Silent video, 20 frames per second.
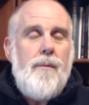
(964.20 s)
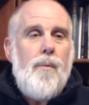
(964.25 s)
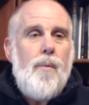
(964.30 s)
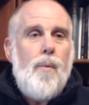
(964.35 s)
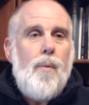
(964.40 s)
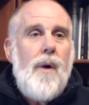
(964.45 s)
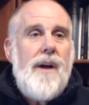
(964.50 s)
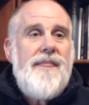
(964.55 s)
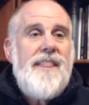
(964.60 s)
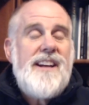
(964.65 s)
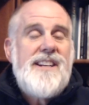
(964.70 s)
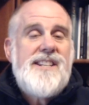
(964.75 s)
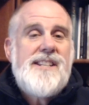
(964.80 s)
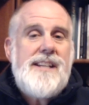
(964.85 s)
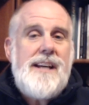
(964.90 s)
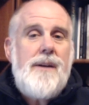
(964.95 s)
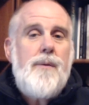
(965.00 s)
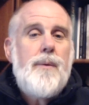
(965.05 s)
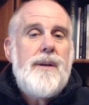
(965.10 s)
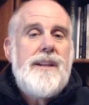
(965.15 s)
what they
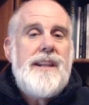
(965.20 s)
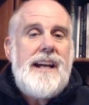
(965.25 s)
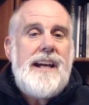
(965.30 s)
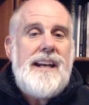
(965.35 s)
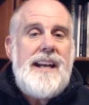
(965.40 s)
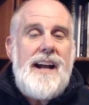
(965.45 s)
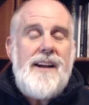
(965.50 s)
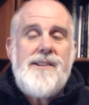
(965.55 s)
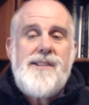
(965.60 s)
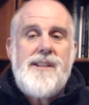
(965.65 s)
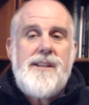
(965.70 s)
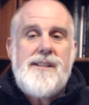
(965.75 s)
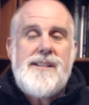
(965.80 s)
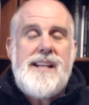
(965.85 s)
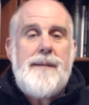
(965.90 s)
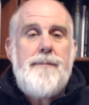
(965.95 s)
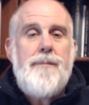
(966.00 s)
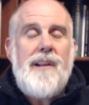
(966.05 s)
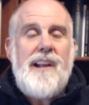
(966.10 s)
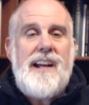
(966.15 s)
said when they announced it is
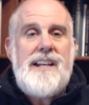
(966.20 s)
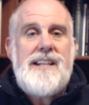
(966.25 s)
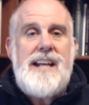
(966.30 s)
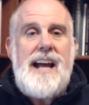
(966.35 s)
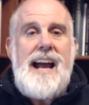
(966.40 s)
they plan to